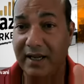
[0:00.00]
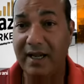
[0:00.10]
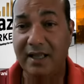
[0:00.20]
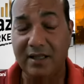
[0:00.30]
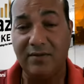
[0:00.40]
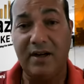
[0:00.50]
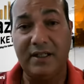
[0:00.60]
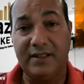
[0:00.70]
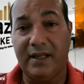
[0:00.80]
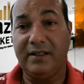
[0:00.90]
in the
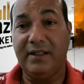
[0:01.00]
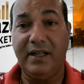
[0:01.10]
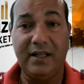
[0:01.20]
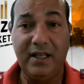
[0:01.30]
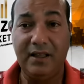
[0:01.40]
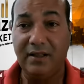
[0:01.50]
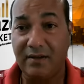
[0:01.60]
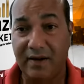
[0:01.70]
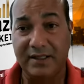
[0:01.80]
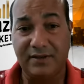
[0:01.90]
right technique, in the
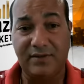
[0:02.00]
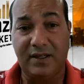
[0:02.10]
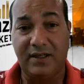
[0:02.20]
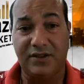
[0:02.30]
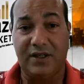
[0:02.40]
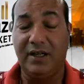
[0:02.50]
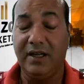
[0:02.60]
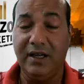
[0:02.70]
right strategy.